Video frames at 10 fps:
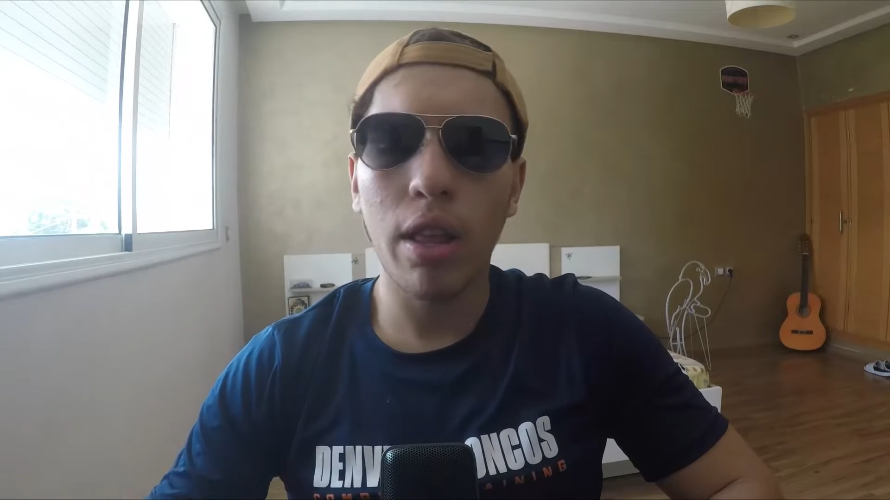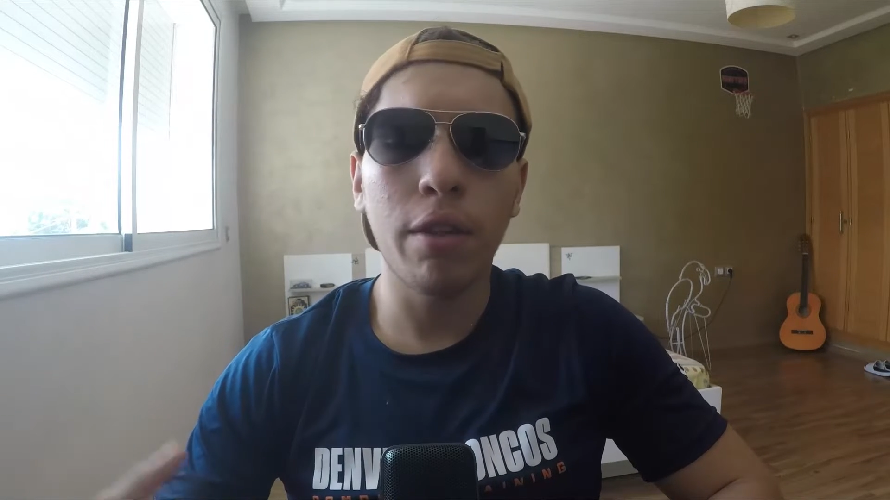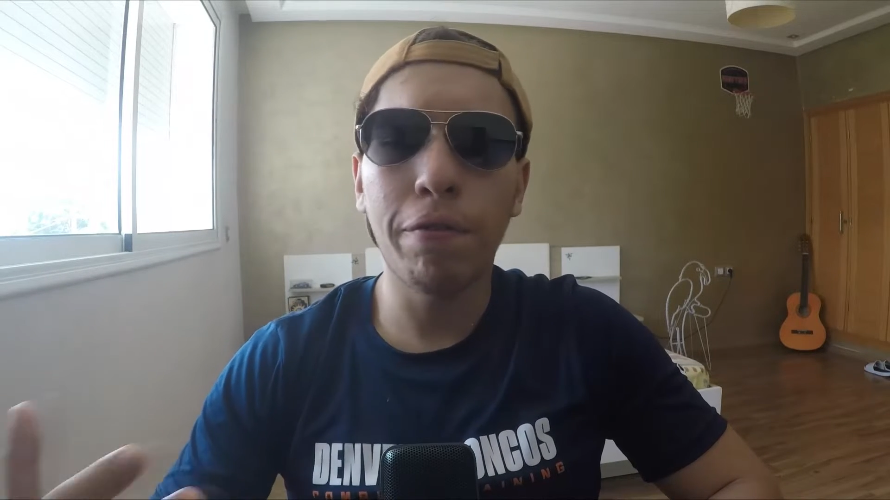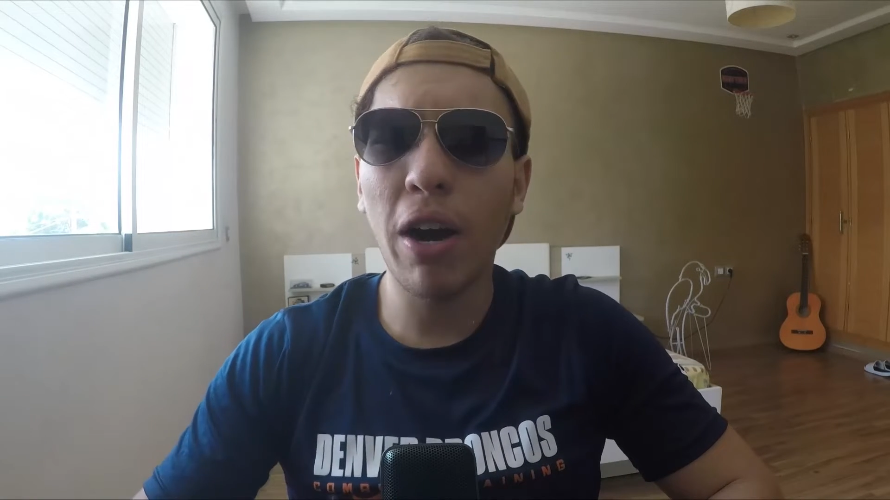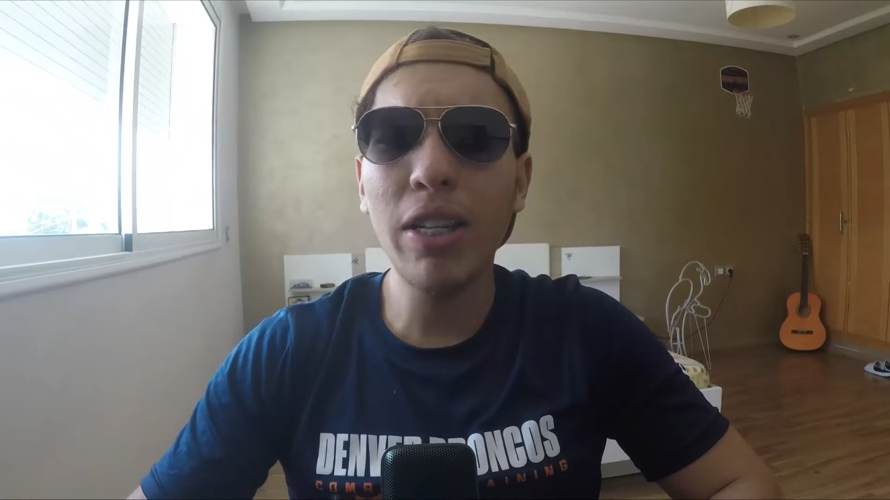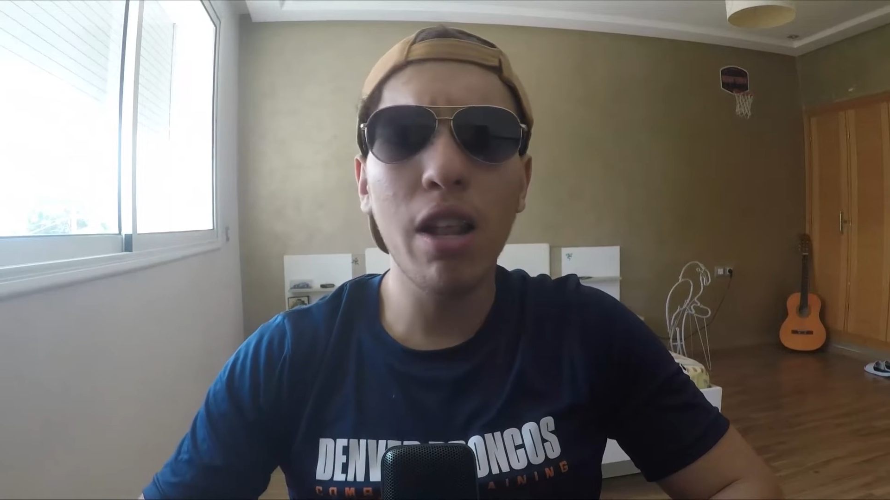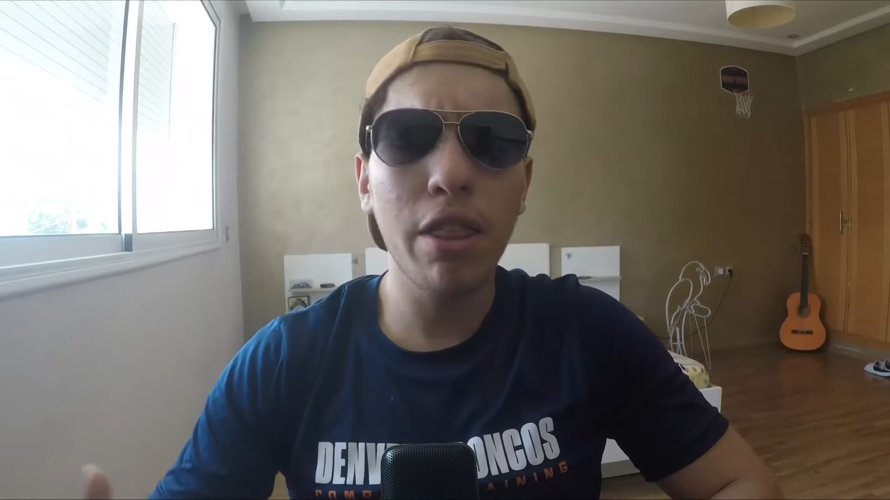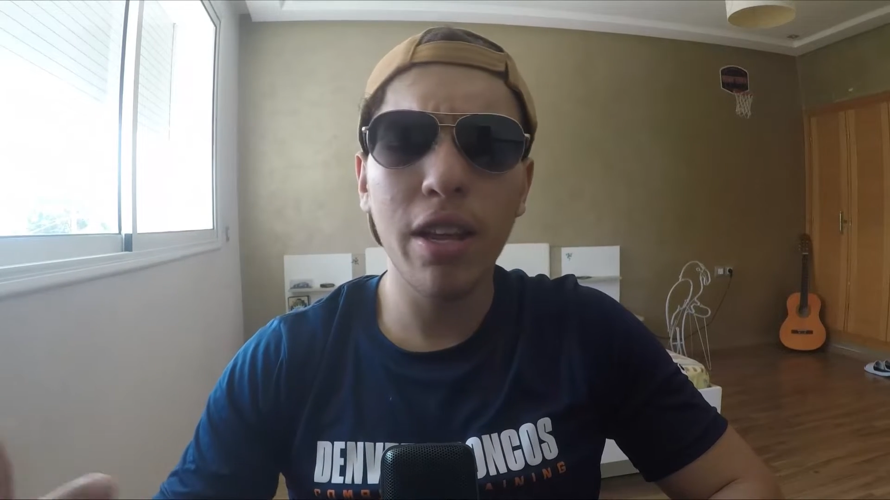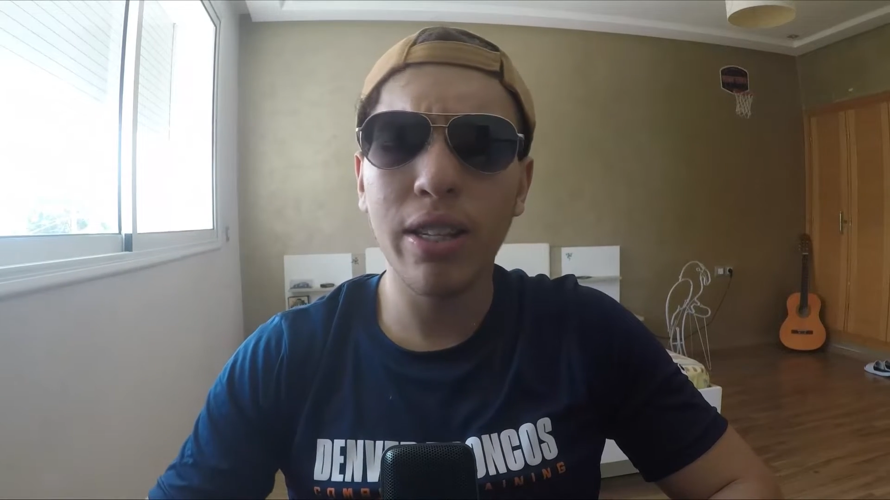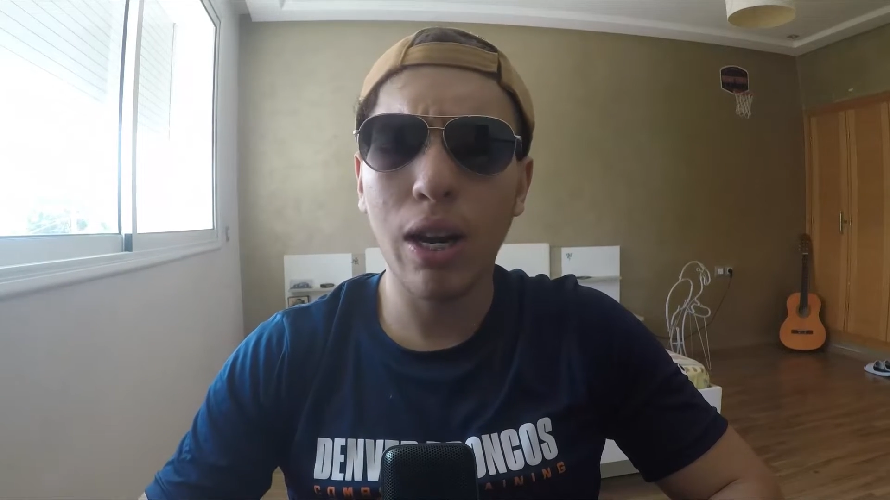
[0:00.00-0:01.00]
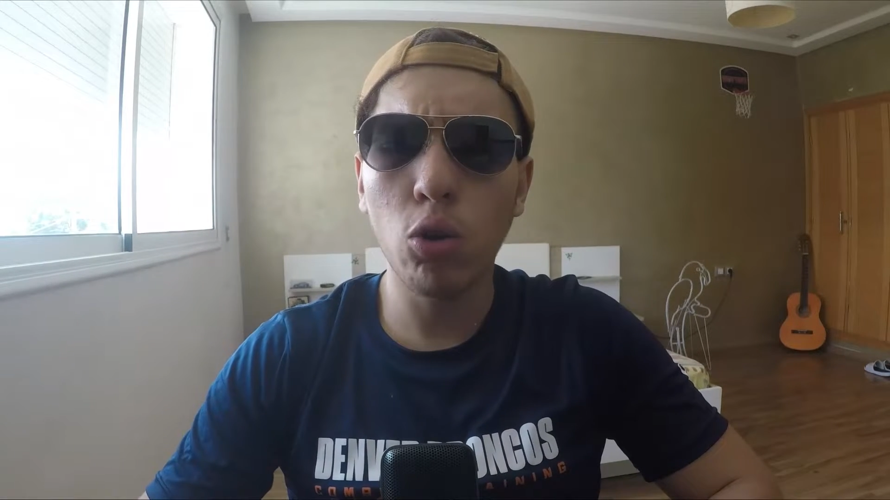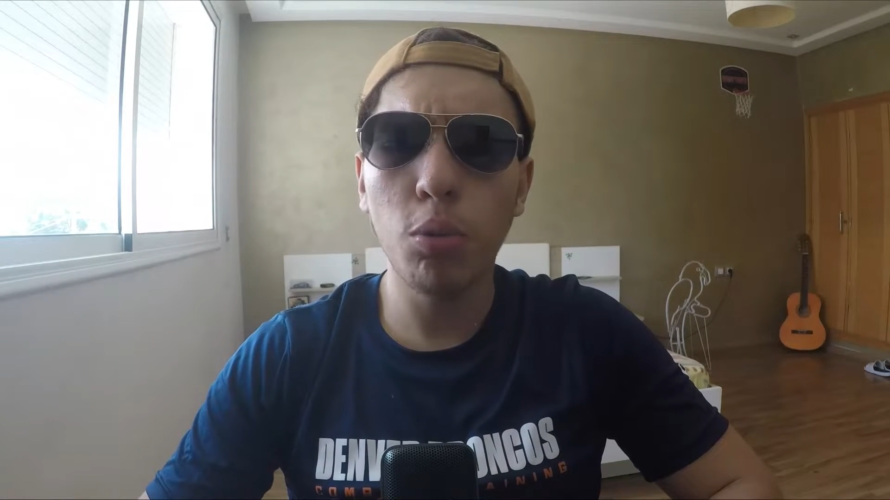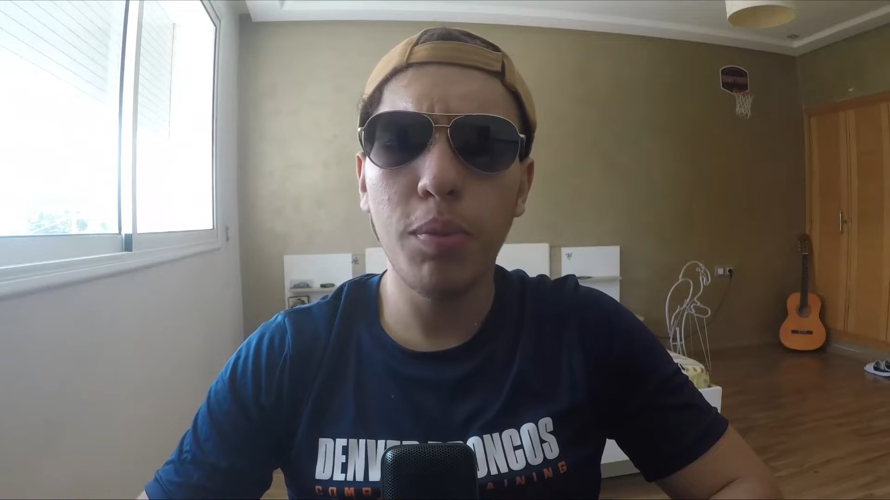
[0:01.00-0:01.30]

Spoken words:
The final thing that I will